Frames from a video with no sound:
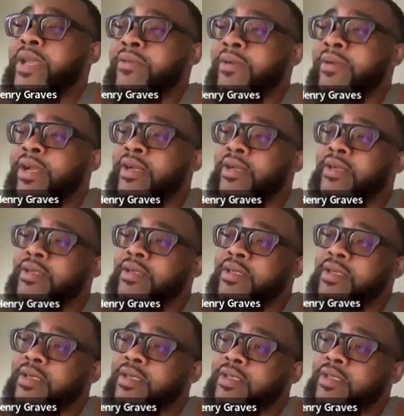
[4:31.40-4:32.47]
right?
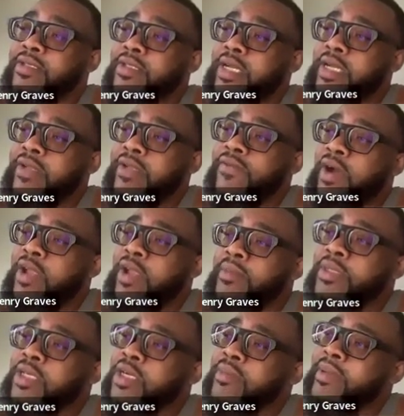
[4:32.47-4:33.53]
So this guy's volume
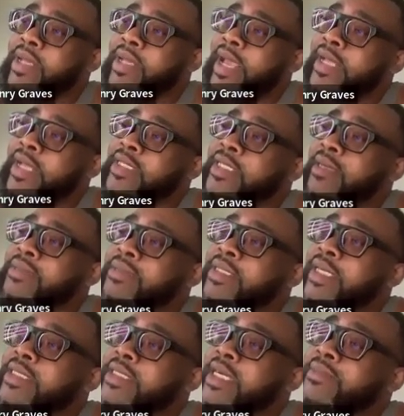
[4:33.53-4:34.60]
is going to be 8 times
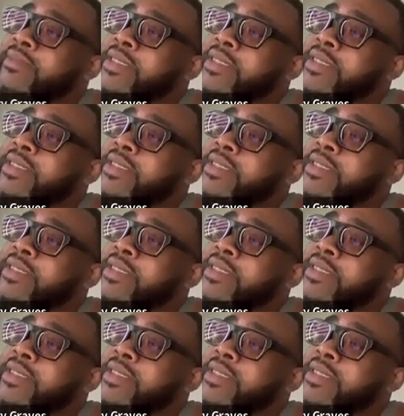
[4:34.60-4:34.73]
6 times